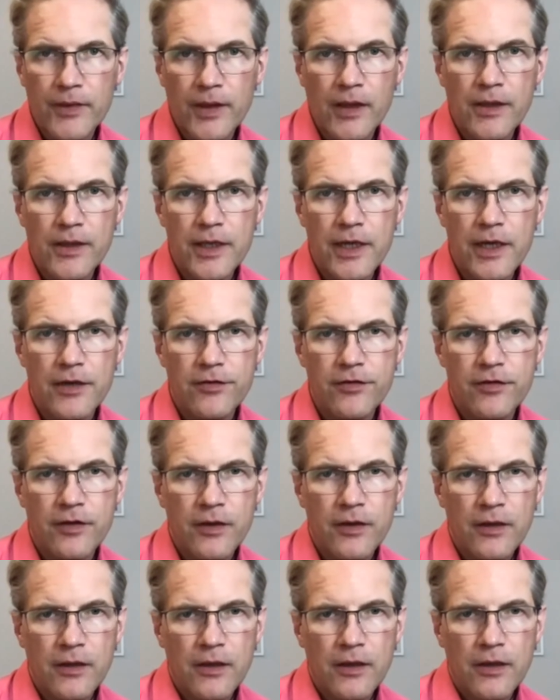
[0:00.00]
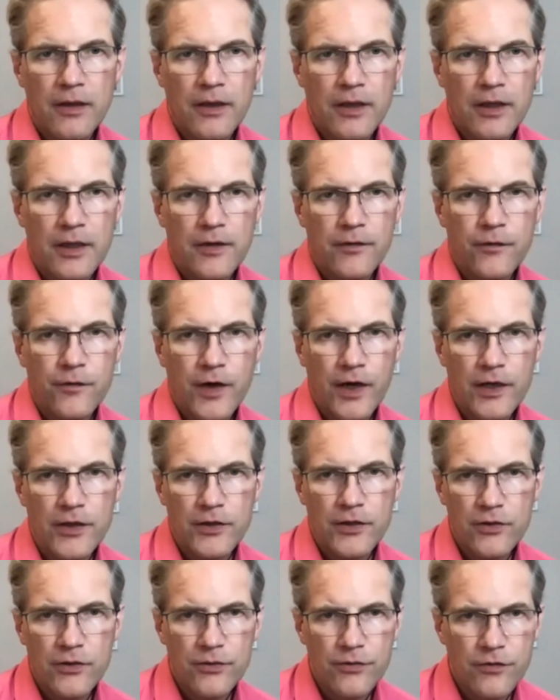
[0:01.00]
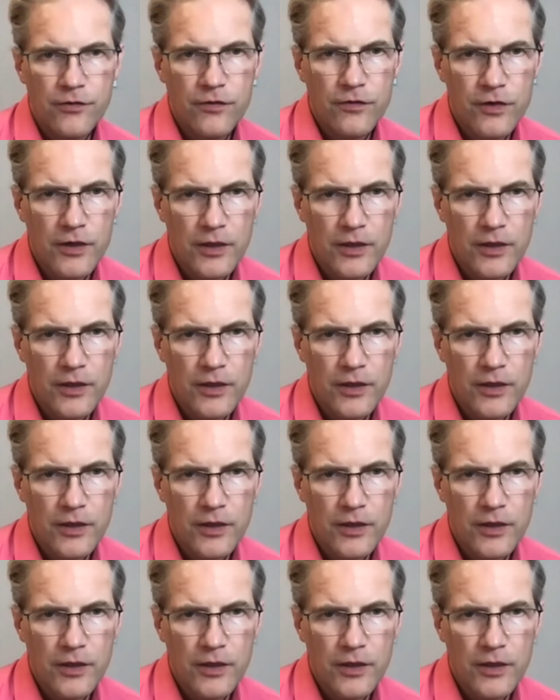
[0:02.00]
Yes, if I use